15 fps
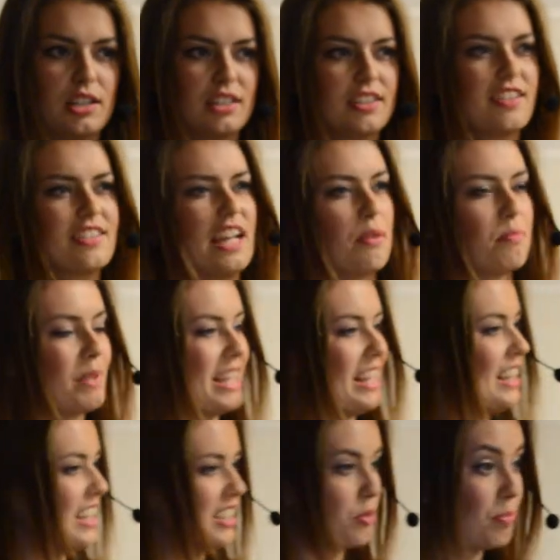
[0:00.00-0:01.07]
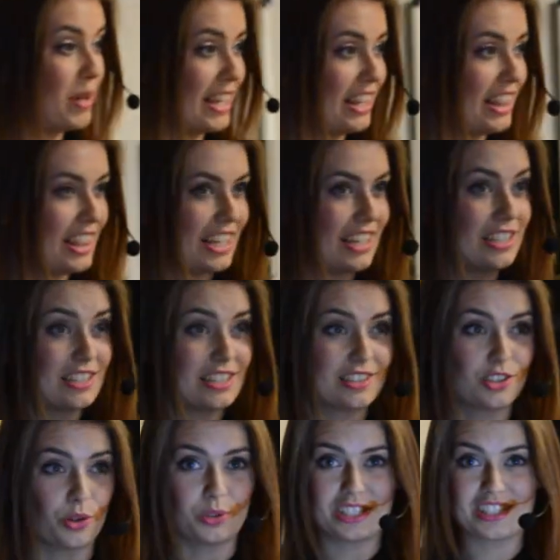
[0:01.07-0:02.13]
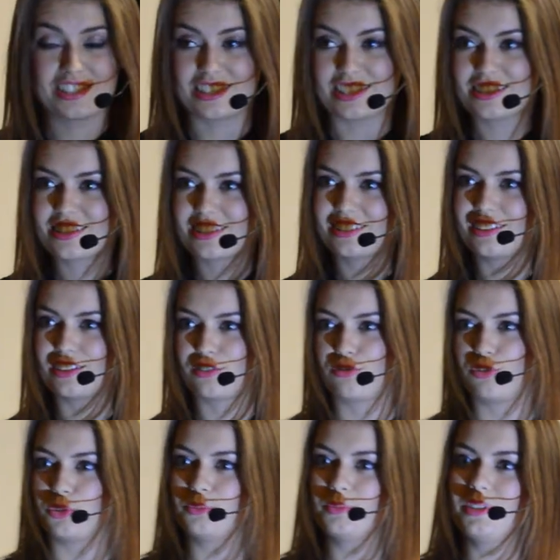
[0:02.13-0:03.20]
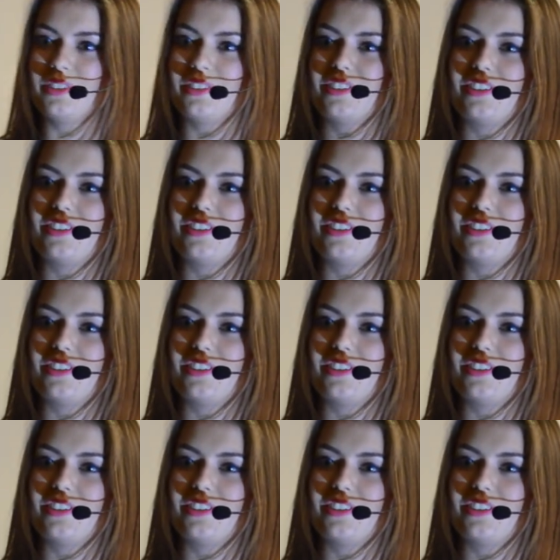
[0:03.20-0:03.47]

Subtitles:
Does that mean that the pink things don't exist in this room?